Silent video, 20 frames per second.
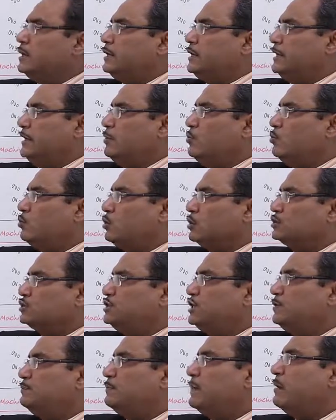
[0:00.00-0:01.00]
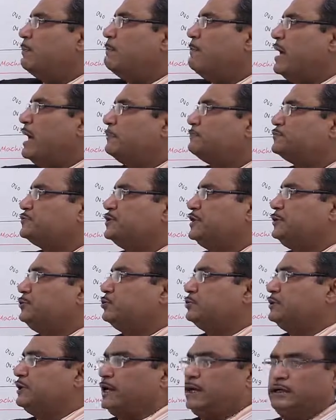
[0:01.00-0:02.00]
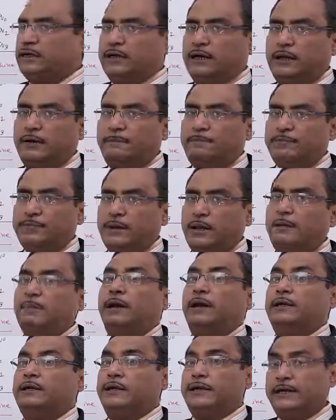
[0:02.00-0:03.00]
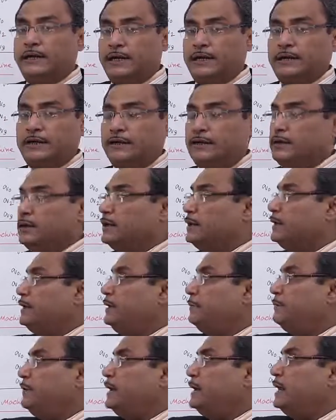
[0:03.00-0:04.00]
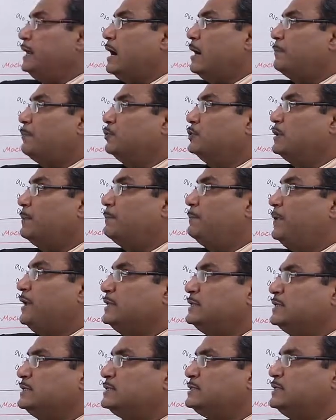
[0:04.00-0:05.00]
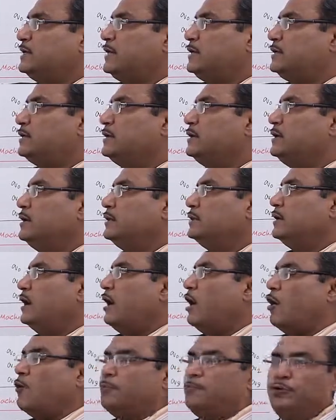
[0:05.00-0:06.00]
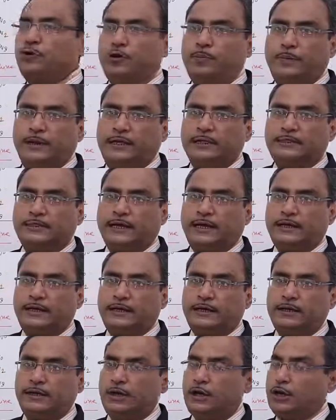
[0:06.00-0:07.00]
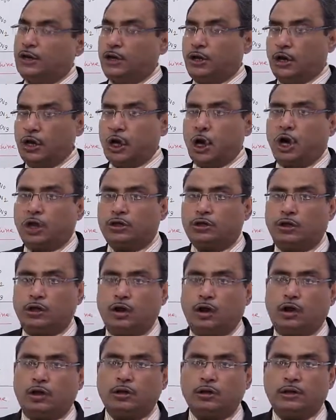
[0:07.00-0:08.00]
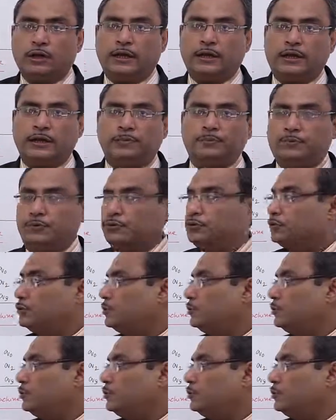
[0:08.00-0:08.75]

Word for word: Q cross sigma maps into delta, but here depending upon the present state, the output will be decided not on the input.